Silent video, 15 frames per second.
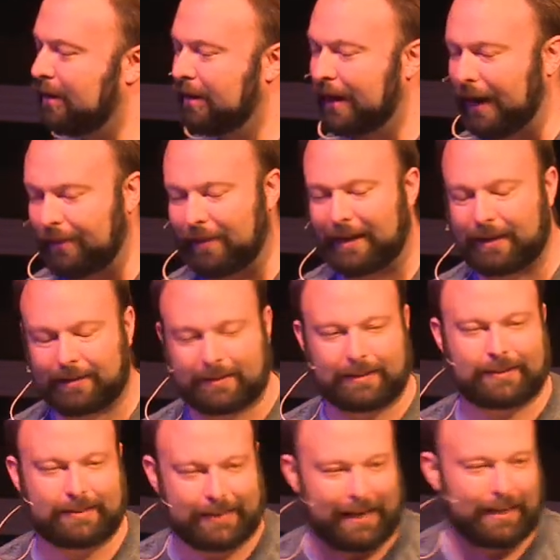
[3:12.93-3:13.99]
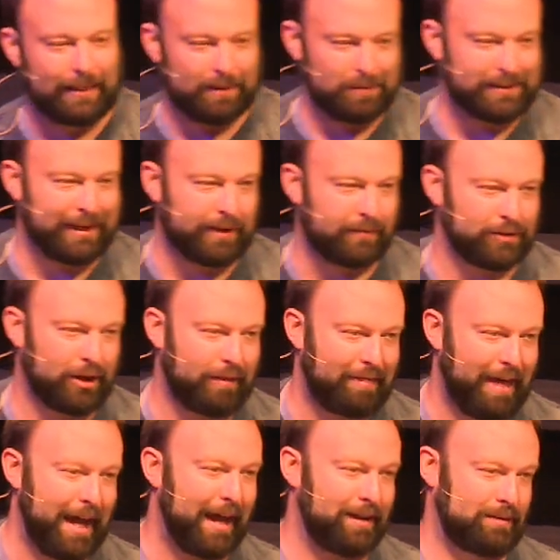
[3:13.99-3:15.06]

And they sustain themselves on that.